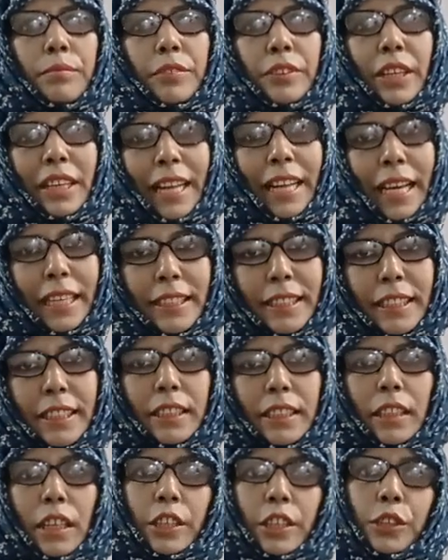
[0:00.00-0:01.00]

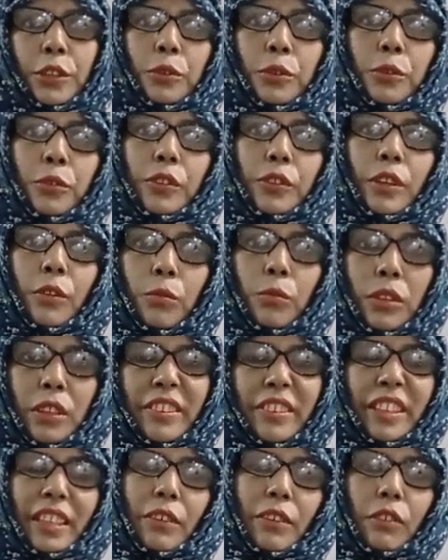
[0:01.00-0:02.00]
sentences are used, the
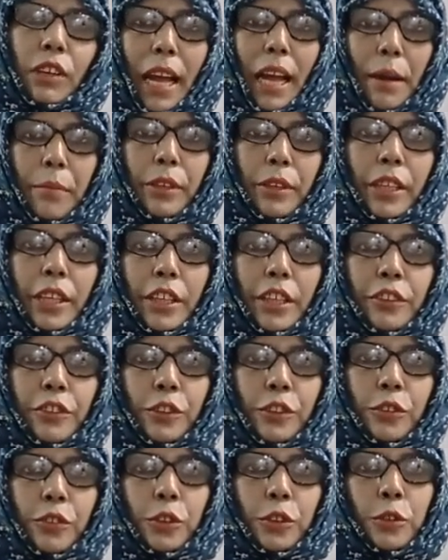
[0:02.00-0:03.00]
words and the vocabulary
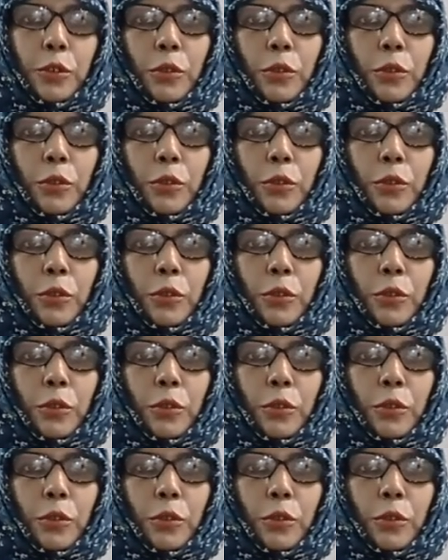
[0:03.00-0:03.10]
are used,